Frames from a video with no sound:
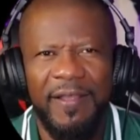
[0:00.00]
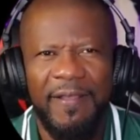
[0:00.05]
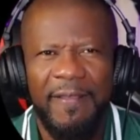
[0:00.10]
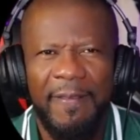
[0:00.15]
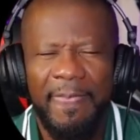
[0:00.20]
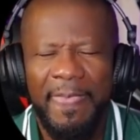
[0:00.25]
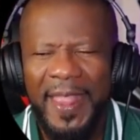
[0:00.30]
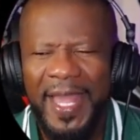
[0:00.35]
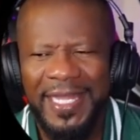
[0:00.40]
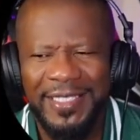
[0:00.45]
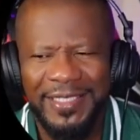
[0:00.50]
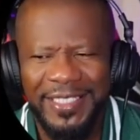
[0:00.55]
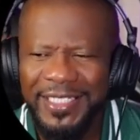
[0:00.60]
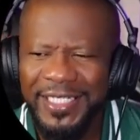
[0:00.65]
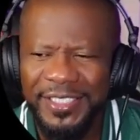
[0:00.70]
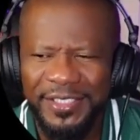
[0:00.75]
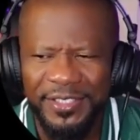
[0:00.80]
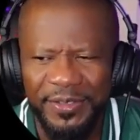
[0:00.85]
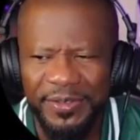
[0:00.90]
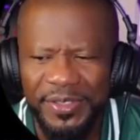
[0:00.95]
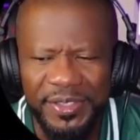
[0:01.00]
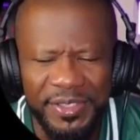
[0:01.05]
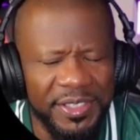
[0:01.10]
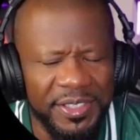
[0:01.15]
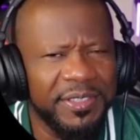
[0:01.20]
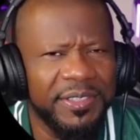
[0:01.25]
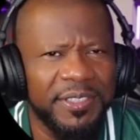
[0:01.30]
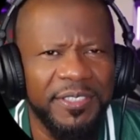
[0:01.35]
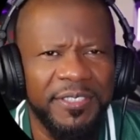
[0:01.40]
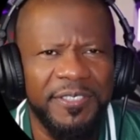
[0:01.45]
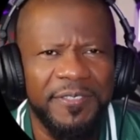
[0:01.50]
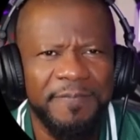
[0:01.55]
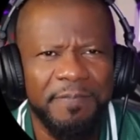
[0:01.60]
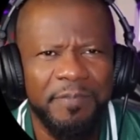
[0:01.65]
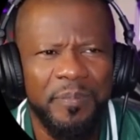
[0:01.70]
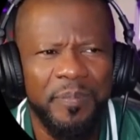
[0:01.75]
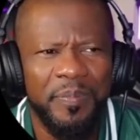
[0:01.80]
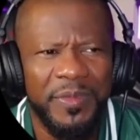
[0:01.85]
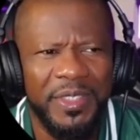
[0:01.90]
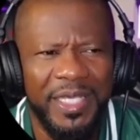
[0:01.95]
I think that's her sister.
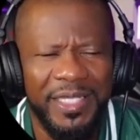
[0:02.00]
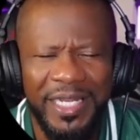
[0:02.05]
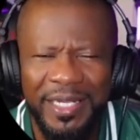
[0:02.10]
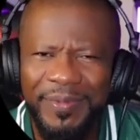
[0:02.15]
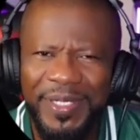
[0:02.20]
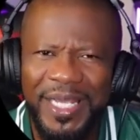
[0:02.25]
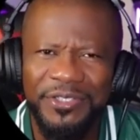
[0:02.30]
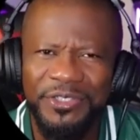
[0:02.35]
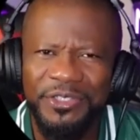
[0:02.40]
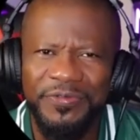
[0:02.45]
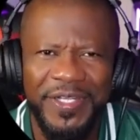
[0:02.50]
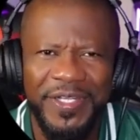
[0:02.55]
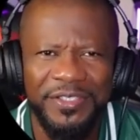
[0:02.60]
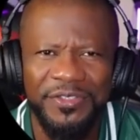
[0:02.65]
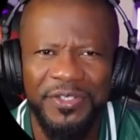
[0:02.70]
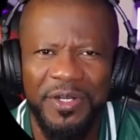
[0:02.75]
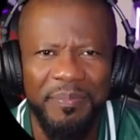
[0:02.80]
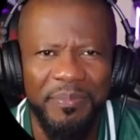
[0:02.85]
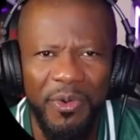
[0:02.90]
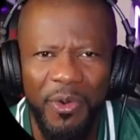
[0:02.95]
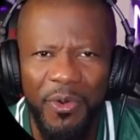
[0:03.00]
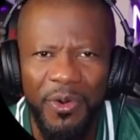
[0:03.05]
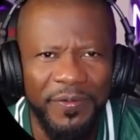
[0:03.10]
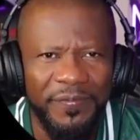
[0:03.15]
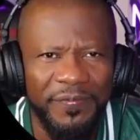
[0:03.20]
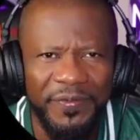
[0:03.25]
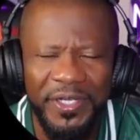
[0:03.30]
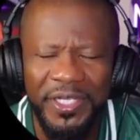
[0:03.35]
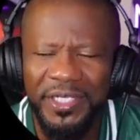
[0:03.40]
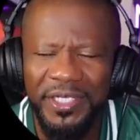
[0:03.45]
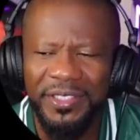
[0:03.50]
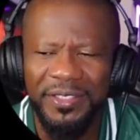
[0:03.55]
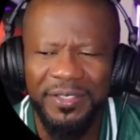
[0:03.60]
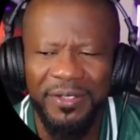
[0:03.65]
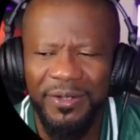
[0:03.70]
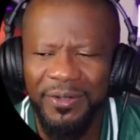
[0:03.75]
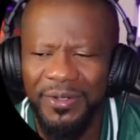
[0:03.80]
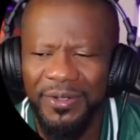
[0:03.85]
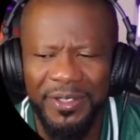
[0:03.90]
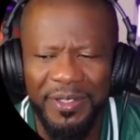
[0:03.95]
And I'm not sure if that's her boyfriend
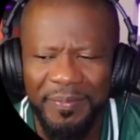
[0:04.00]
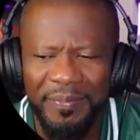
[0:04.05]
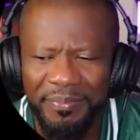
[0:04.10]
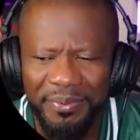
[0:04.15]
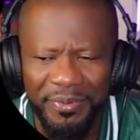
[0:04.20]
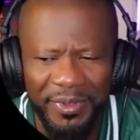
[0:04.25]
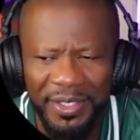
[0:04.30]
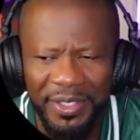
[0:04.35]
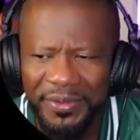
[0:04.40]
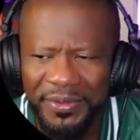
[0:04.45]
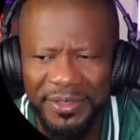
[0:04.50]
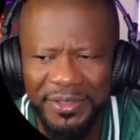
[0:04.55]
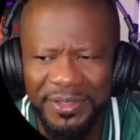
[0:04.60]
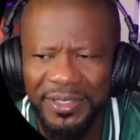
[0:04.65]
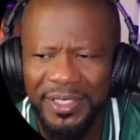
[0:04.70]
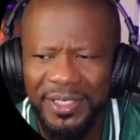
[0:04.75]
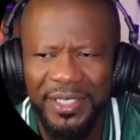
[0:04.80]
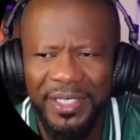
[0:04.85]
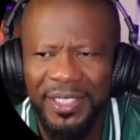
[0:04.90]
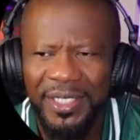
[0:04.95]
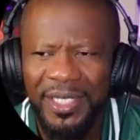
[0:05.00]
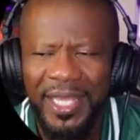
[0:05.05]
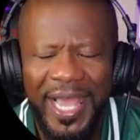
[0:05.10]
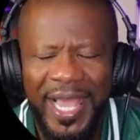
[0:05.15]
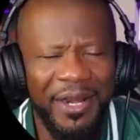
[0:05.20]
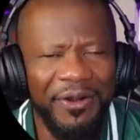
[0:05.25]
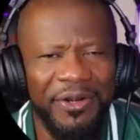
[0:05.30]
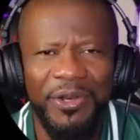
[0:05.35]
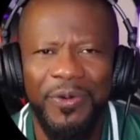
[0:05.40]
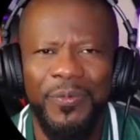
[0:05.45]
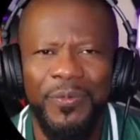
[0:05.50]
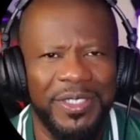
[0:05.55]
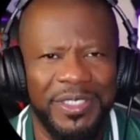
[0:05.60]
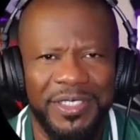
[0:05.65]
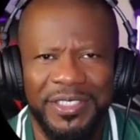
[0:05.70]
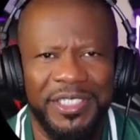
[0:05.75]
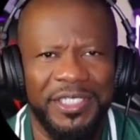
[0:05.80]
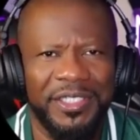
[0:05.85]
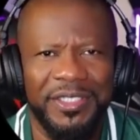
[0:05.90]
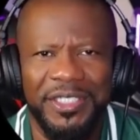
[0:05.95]
or her brother. I don't know what the
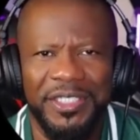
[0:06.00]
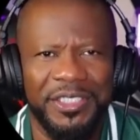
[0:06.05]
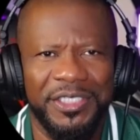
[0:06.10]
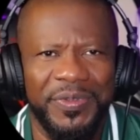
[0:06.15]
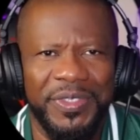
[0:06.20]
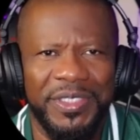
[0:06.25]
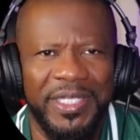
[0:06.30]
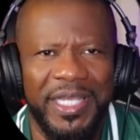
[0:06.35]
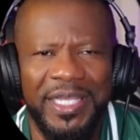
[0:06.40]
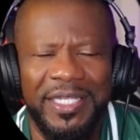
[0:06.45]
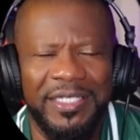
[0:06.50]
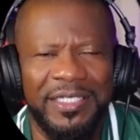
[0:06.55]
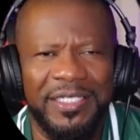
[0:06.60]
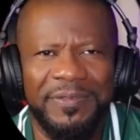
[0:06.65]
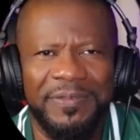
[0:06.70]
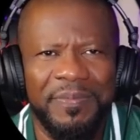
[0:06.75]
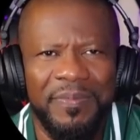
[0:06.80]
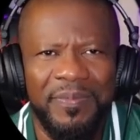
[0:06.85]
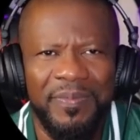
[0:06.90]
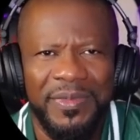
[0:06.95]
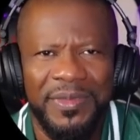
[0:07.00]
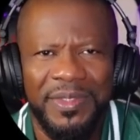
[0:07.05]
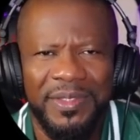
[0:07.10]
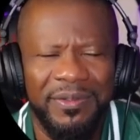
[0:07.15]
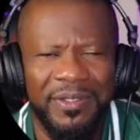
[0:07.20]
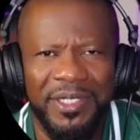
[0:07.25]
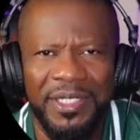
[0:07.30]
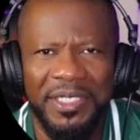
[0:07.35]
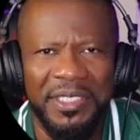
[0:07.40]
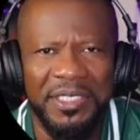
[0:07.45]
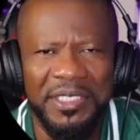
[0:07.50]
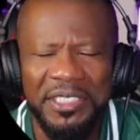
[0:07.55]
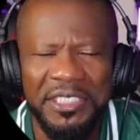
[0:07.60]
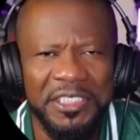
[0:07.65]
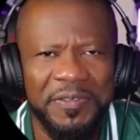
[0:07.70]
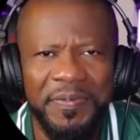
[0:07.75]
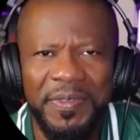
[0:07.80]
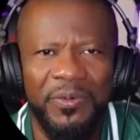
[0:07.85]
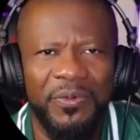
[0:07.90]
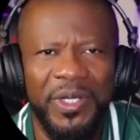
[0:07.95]
deal is with that, or
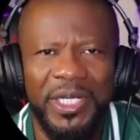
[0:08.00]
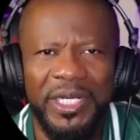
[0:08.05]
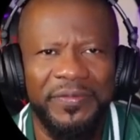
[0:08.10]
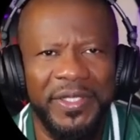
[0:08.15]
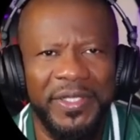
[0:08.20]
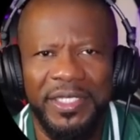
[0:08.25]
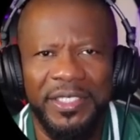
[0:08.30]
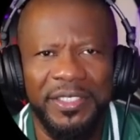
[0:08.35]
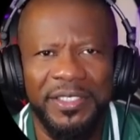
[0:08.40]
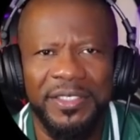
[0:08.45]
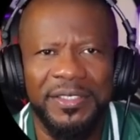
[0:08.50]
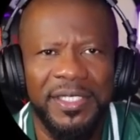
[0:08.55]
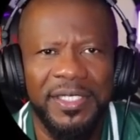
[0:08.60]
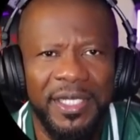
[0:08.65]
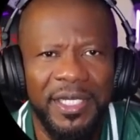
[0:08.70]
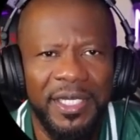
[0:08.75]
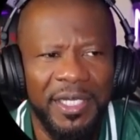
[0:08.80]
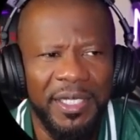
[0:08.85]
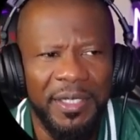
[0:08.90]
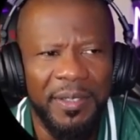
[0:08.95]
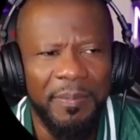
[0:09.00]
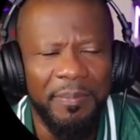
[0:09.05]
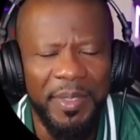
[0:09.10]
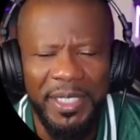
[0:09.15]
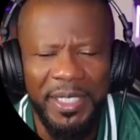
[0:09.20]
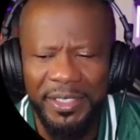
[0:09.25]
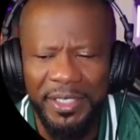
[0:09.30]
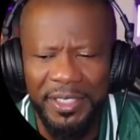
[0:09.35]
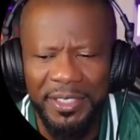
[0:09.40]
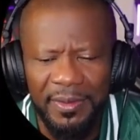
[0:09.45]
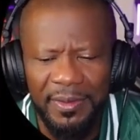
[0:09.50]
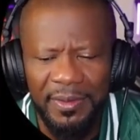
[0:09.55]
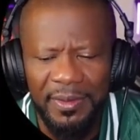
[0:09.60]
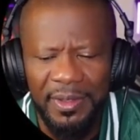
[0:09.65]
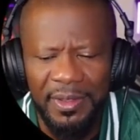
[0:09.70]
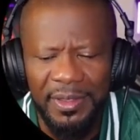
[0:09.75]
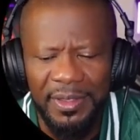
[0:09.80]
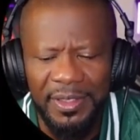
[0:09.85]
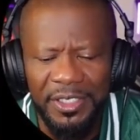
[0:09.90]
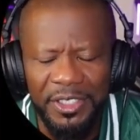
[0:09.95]
husband or whatever that is. But um,
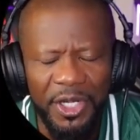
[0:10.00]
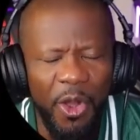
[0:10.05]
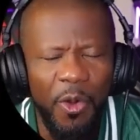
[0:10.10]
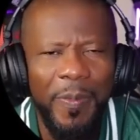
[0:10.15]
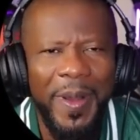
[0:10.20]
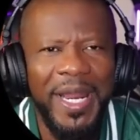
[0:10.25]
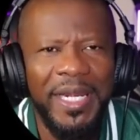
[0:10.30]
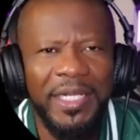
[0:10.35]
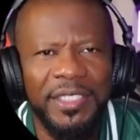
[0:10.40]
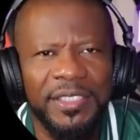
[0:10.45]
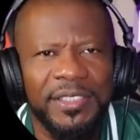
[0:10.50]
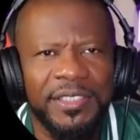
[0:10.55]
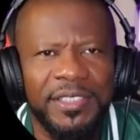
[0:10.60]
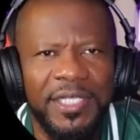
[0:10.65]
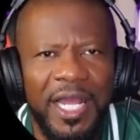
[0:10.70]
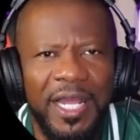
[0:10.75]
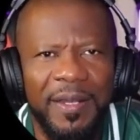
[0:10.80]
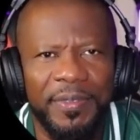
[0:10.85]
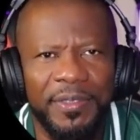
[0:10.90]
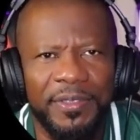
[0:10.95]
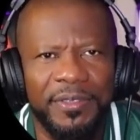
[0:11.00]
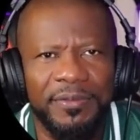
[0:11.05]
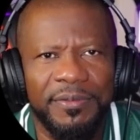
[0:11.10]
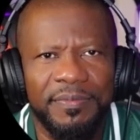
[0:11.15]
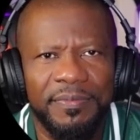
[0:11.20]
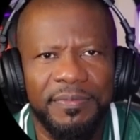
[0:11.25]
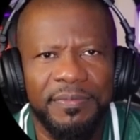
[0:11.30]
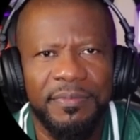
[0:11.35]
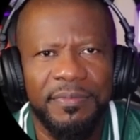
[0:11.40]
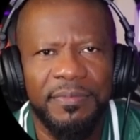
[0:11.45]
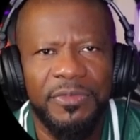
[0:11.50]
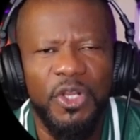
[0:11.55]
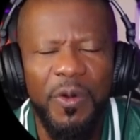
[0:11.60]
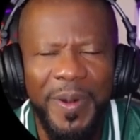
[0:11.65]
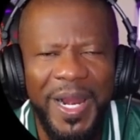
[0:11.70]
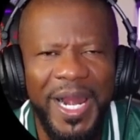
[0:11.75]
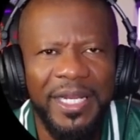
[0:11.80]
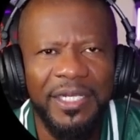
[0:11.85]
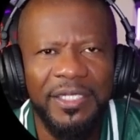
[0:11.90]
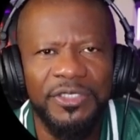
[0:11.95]
nobody can stop her.
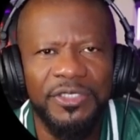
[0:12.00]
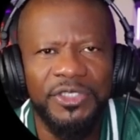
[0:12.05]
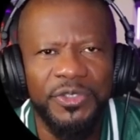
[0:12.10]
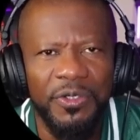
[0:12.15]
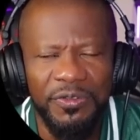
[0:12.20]
Nobody control.